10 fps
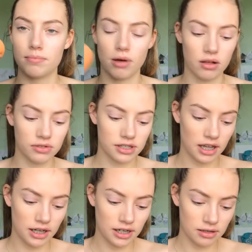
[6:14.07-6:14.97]
ball
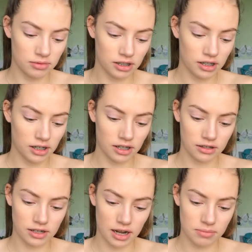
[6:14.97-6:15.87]
side, and I'm just gonna kind
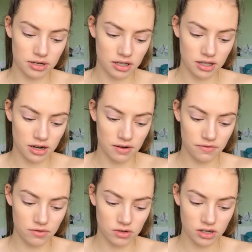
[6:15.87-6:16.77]
of tap it in there a
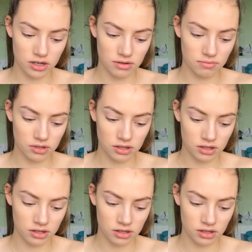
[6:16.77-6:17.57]
few times.